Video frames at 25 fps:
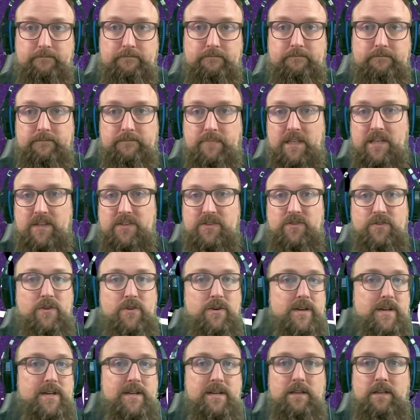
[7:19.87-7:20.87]
please
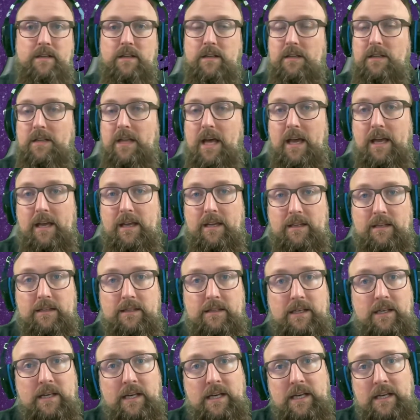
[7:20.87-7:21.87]
join, like,
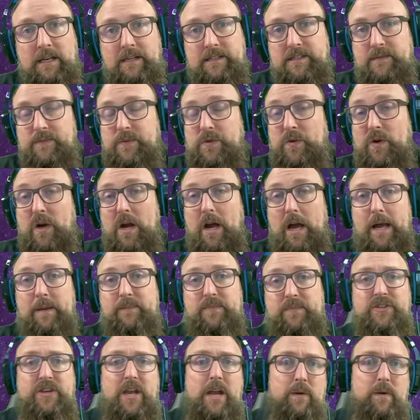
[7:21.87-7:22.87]

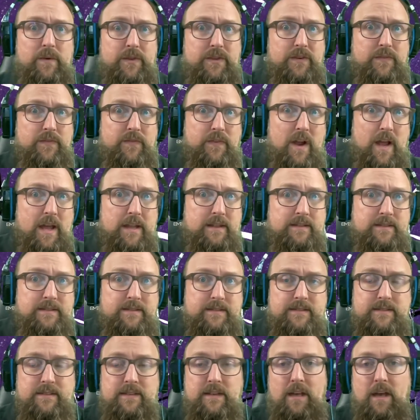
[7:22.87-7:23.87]
subscribe, share with your
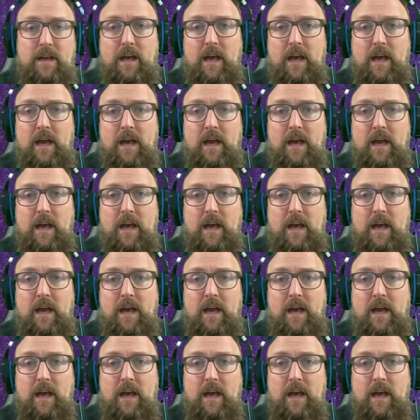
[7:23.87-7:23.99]
friends.